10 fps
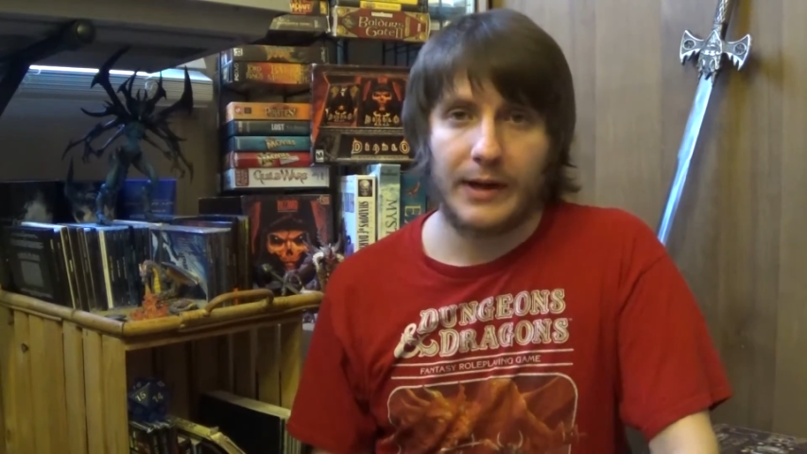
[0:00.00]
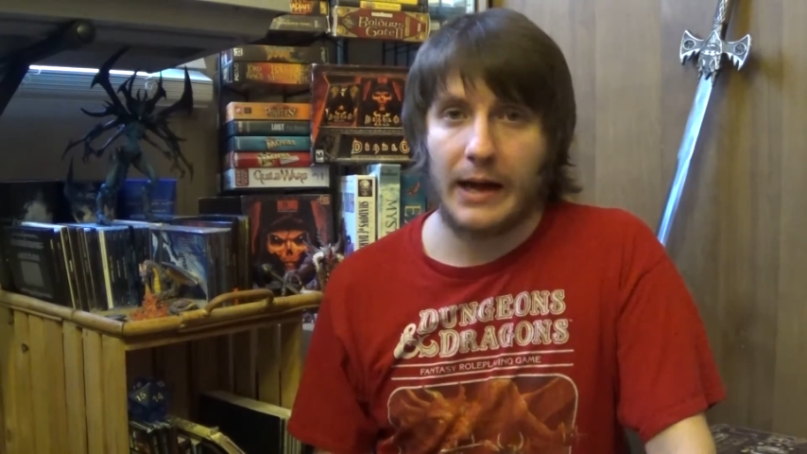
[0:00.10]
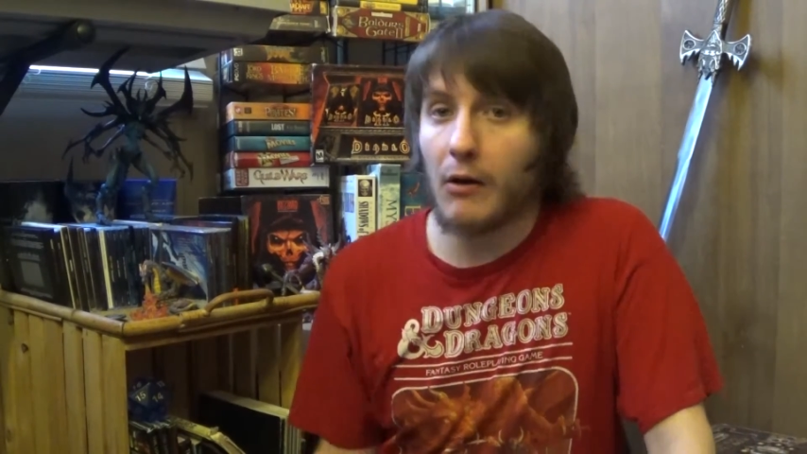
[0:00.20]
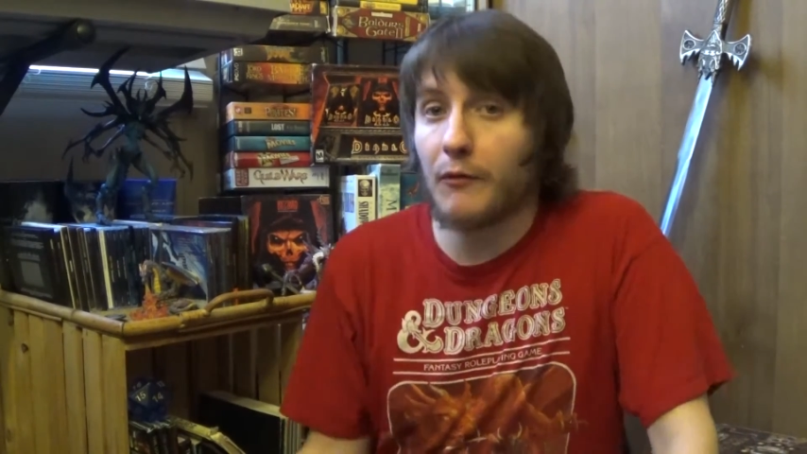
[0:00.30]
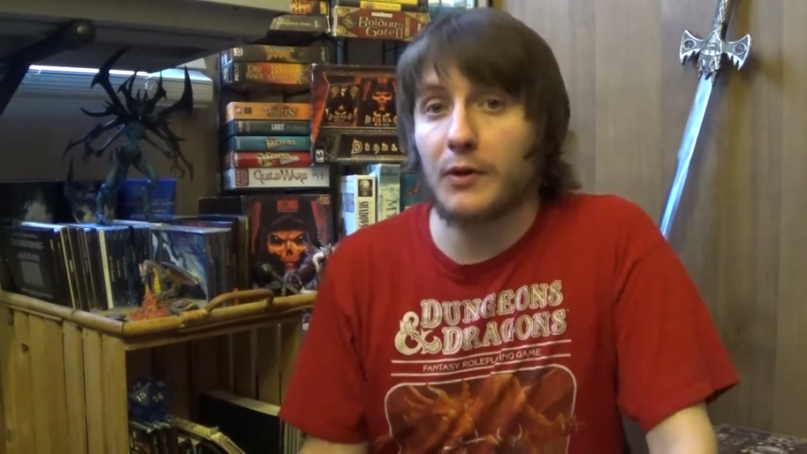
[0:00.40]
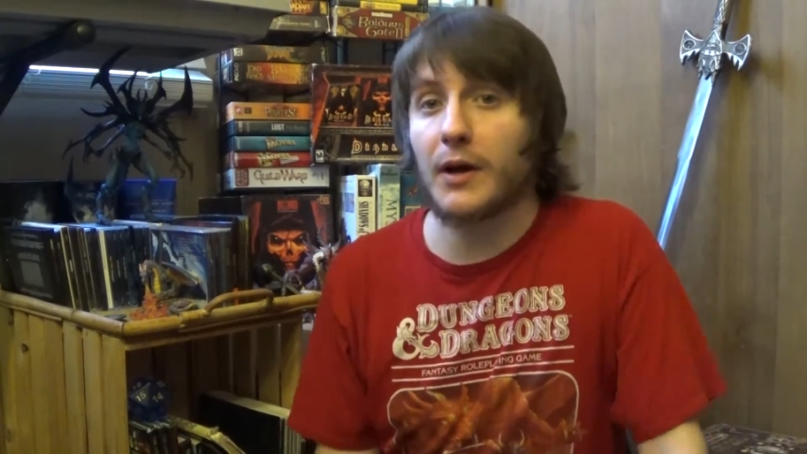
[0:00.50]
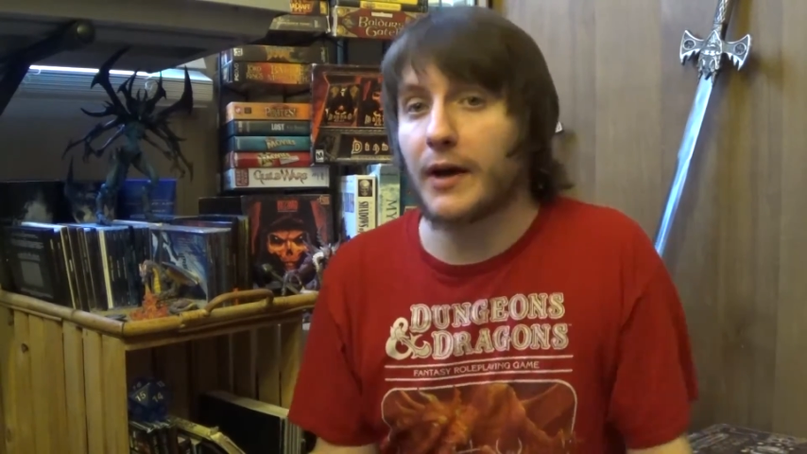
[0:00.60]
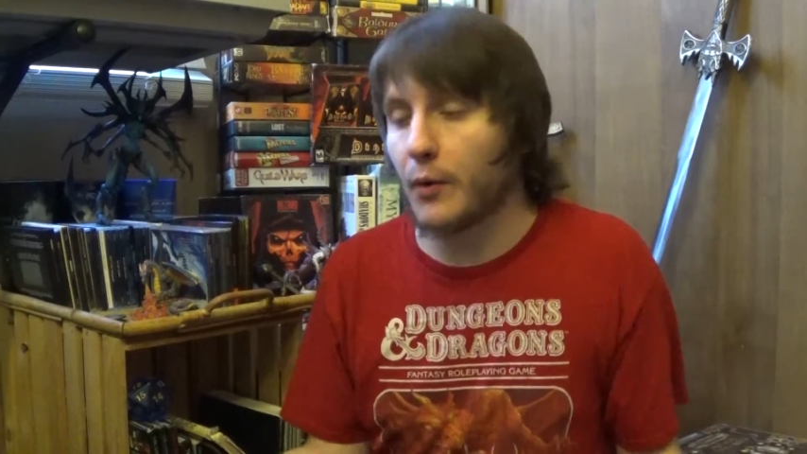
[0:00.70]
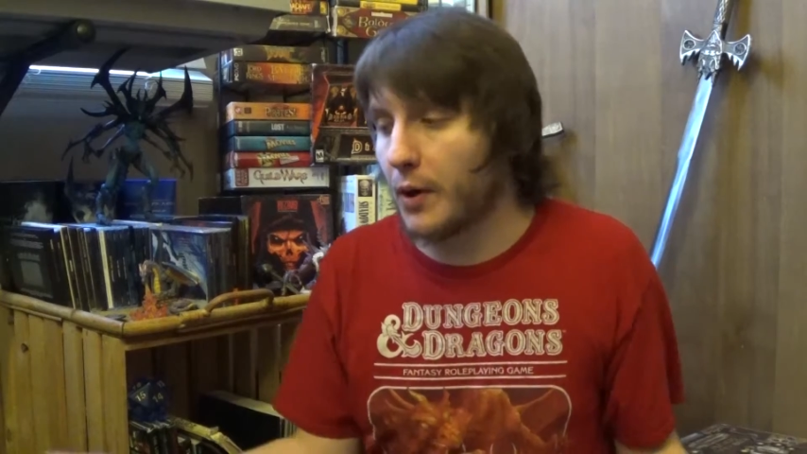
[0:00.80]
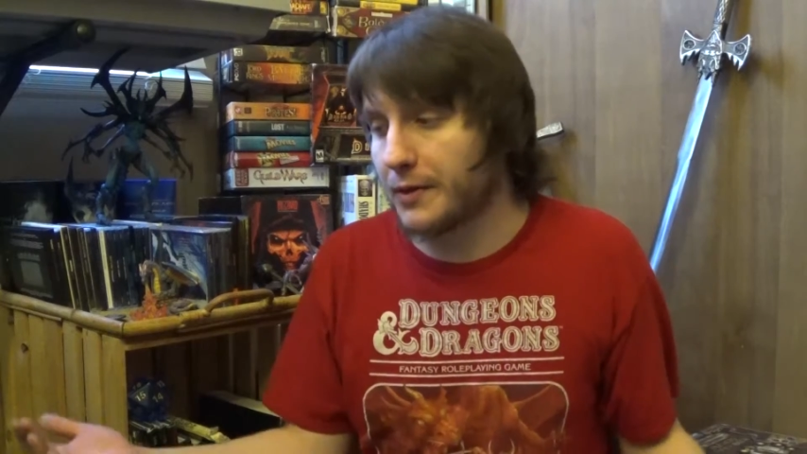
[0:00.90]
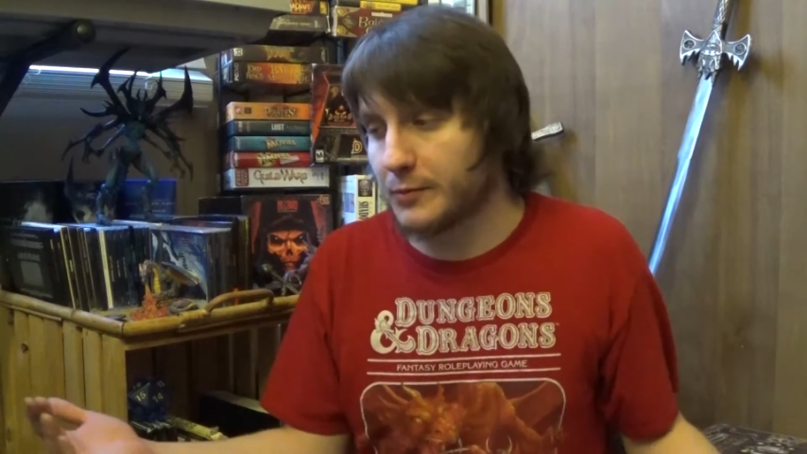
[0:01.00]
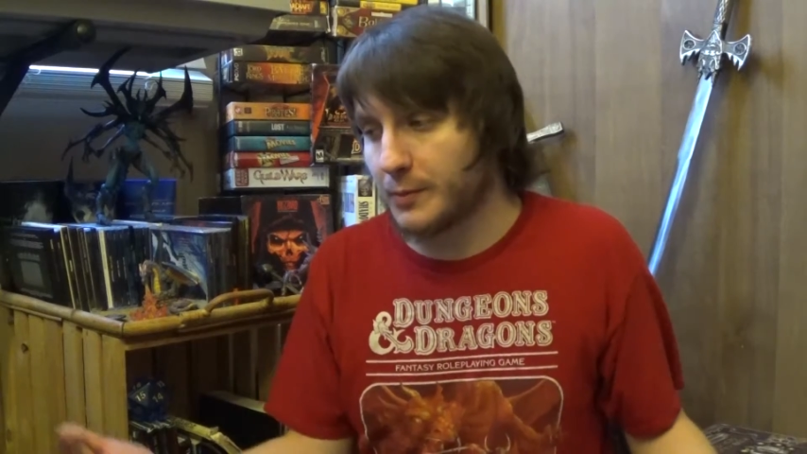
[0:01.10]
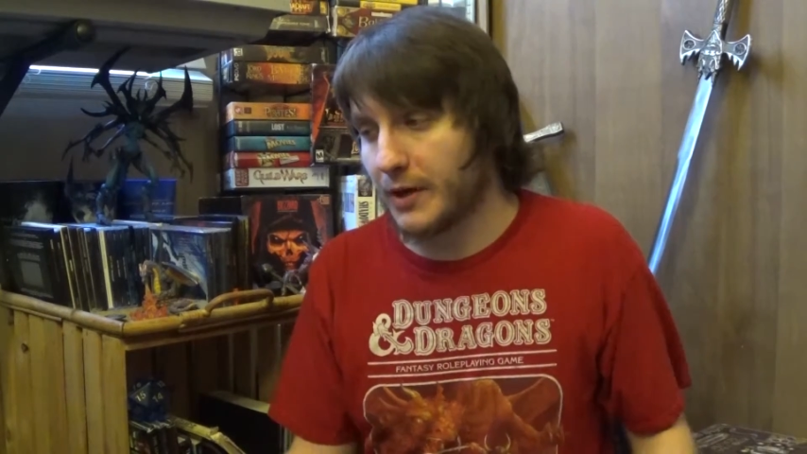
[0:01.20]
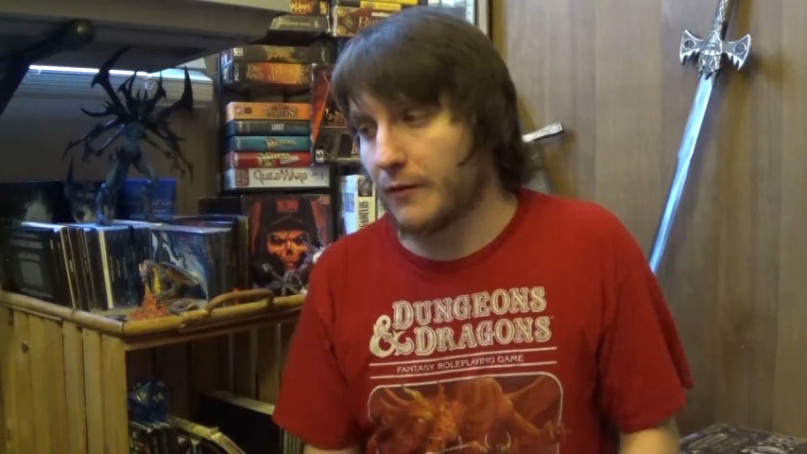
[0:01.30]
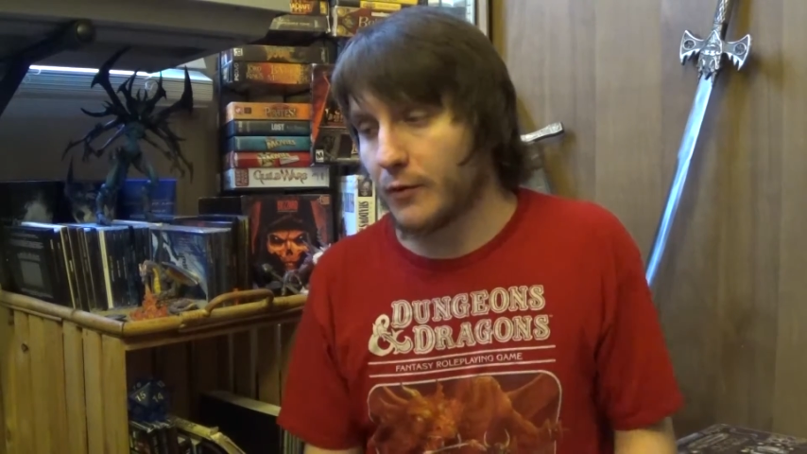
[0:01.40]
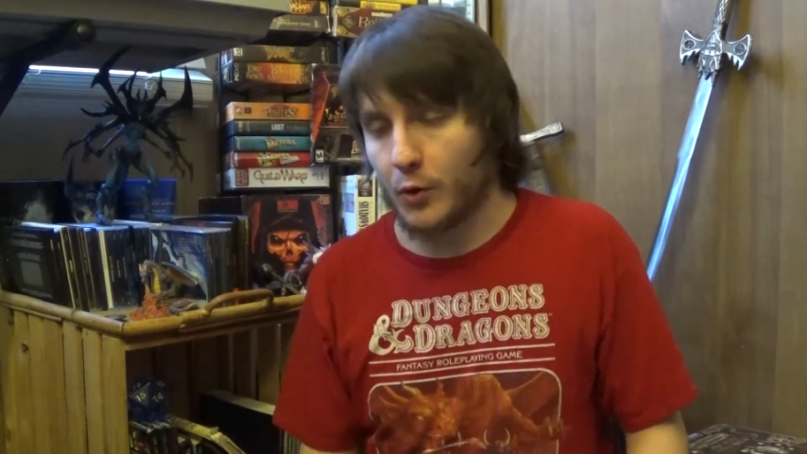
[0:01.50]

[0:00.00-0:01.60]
however long I want them to have been out for,